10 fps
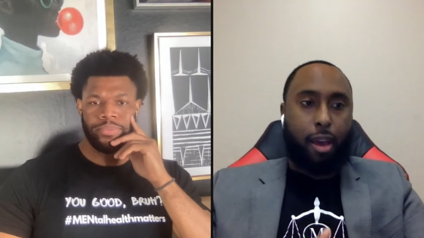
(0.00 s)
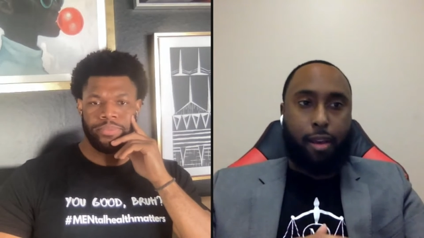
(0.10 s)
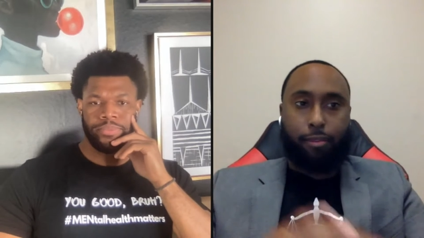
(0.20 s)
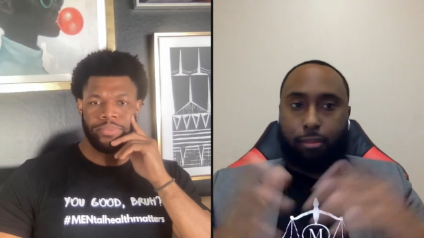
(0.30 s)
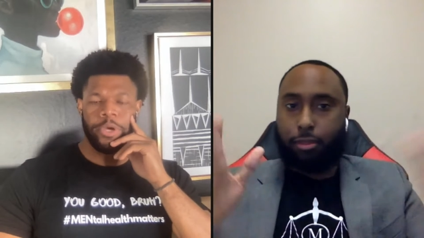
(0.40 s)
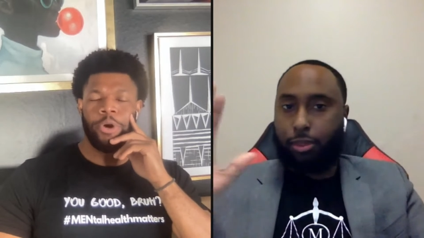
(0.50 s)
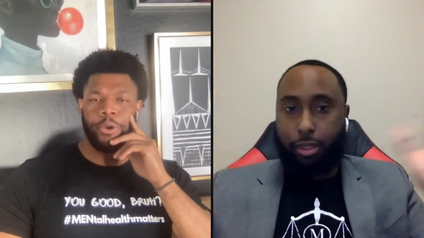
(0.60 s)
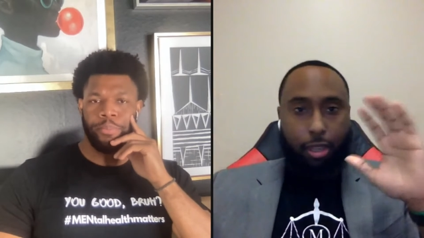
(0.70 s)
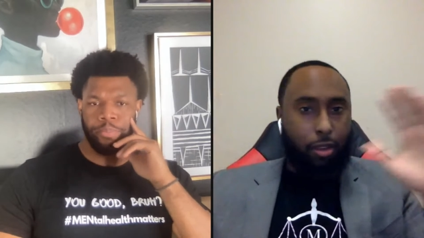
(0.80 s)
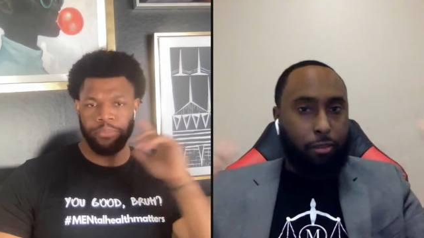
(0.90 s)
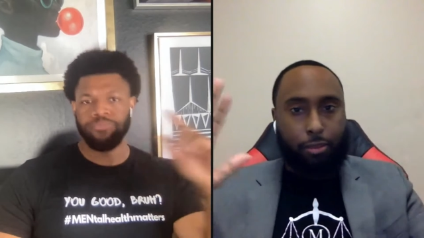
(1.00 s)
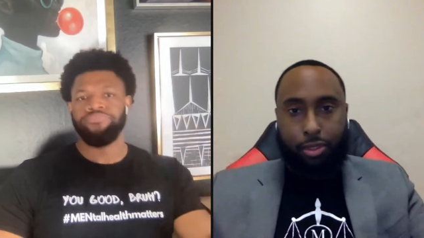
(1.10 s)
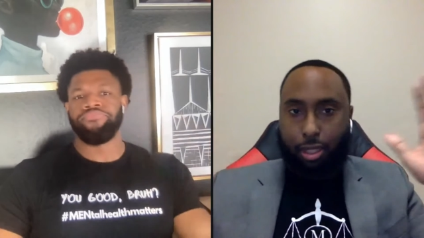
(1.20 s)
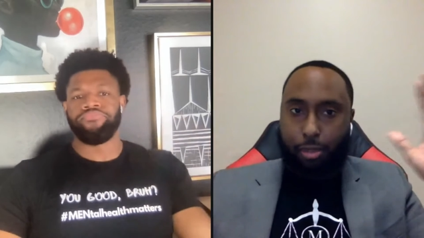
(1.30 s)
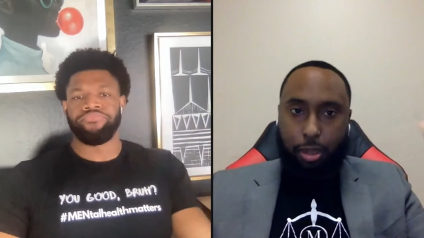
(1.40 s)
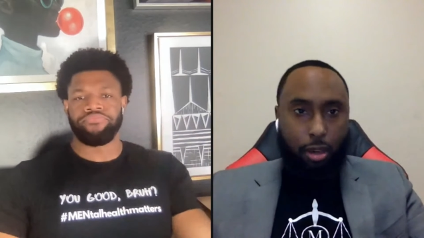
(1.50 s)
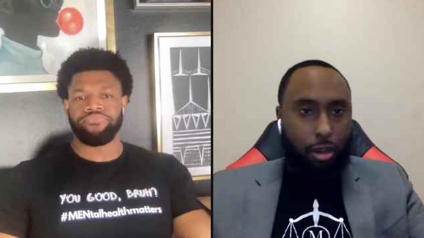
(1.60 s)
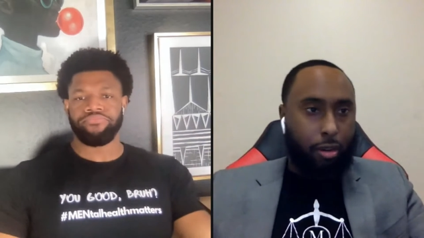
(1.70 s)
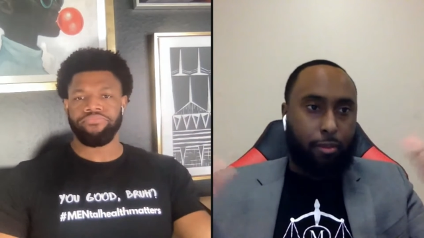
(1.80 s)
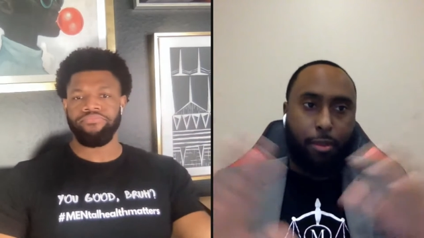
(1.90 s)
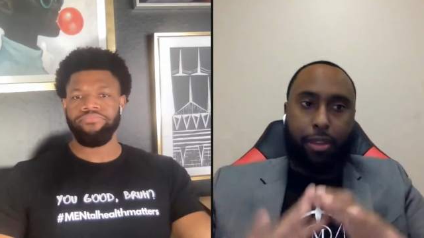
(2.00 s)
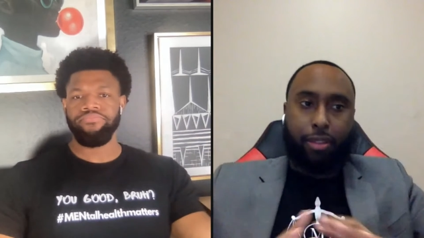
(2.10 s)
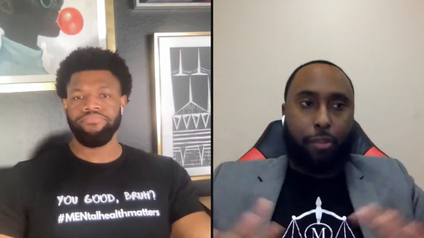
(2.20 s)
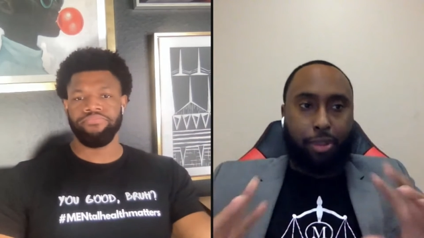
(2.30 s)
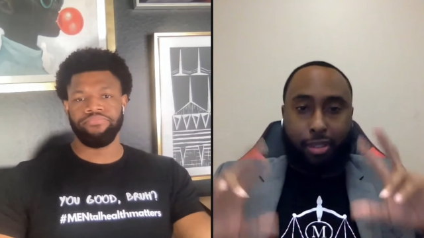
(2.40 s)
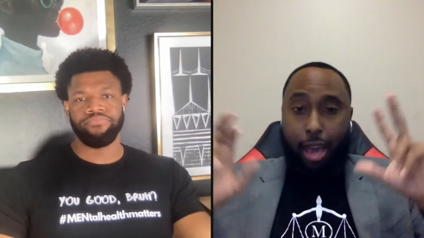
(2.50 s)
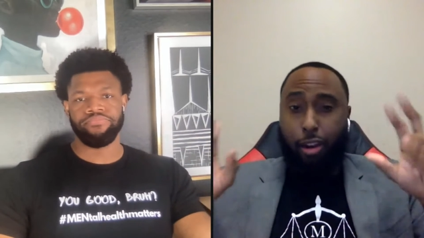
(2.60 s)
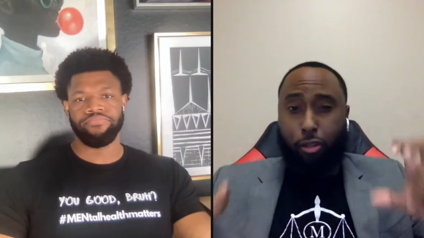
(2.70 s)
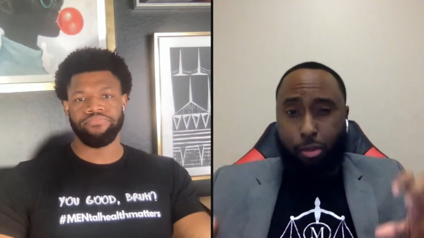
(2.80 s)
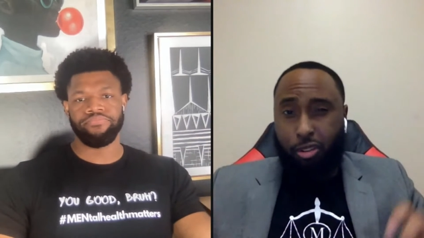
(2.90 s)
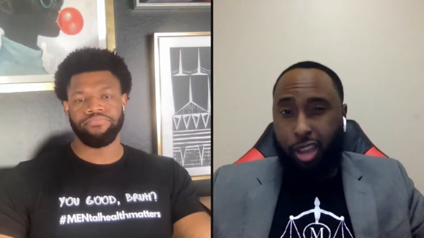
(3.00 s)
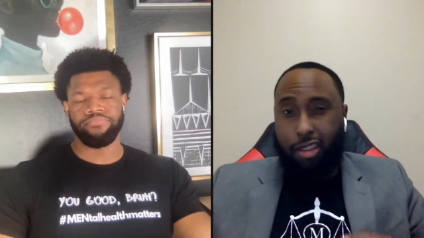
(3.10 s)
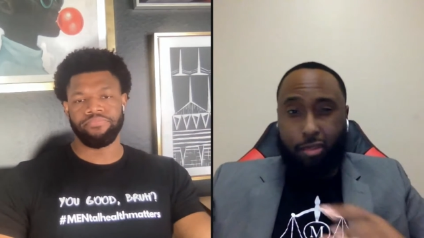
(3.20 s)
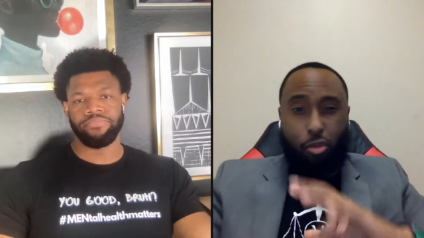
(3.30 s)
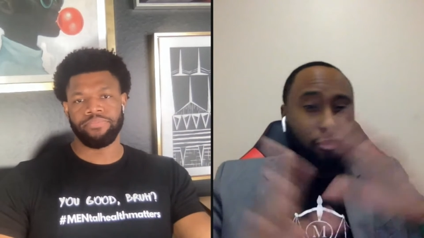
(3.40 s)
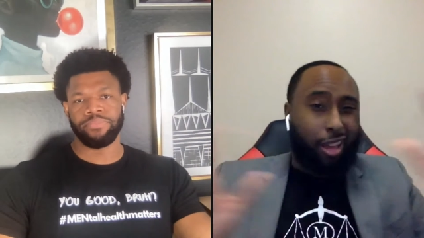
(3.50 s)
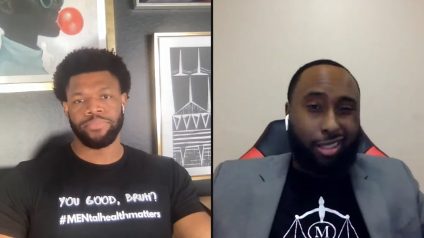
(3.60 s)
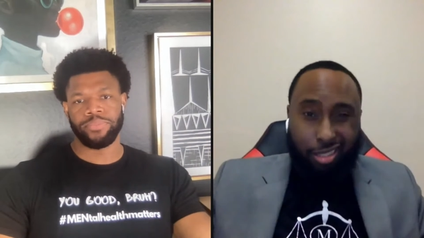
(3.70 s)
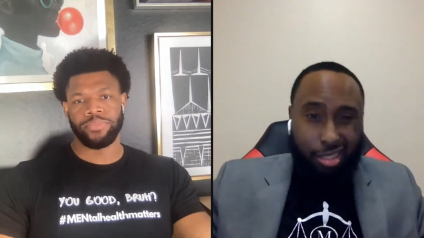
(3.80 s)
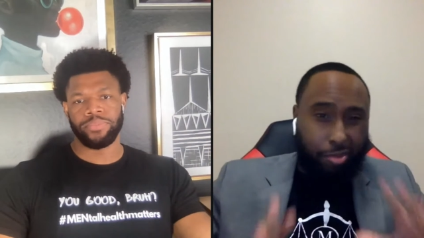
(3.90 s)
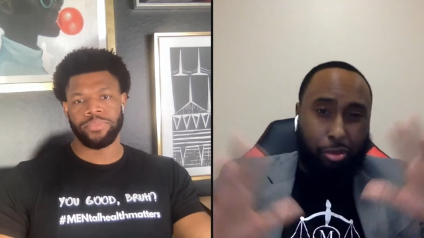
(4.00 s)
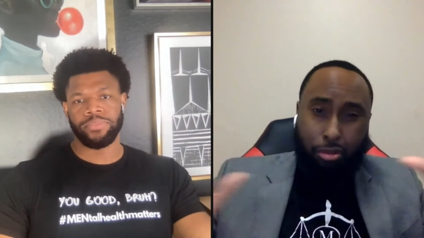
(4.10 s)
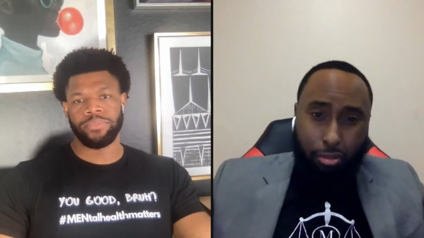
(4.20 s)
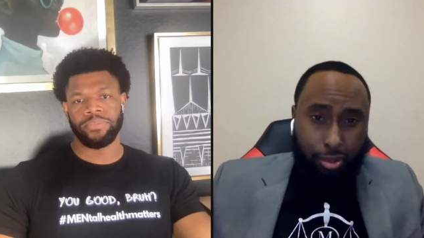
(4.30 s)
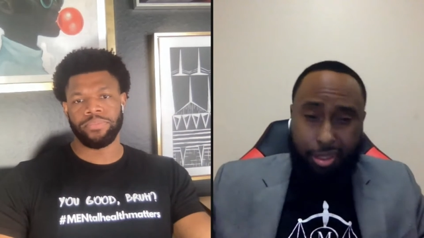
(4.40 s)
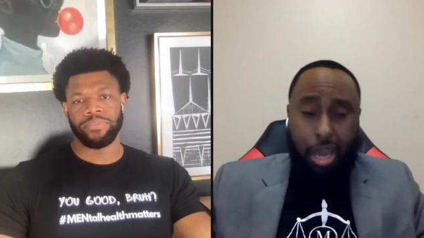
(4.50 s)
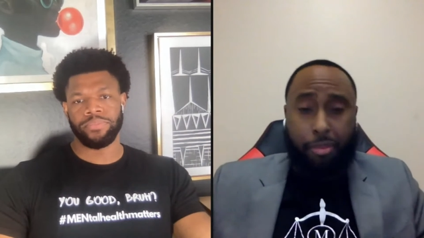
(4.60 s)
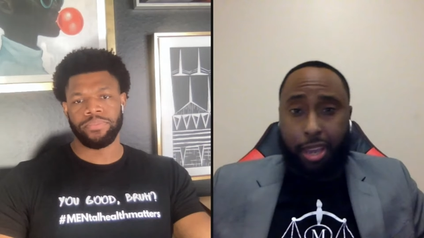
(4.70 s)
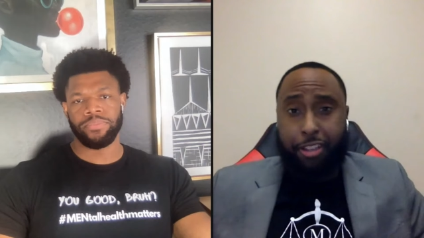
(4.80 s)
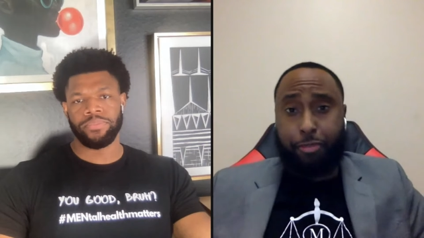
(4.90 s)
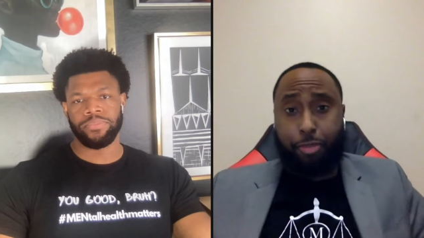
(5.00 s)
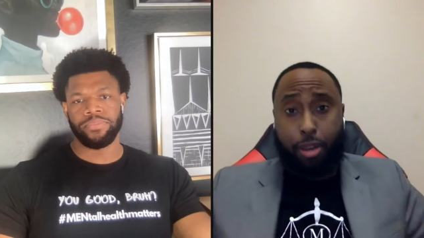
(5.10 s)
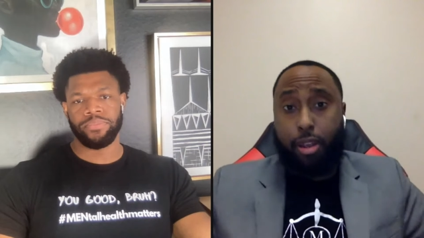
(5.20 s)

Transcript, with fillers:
Speaker 1: Uh, okay. Still similar, except it's not a criminal case; it's more like a civil type case.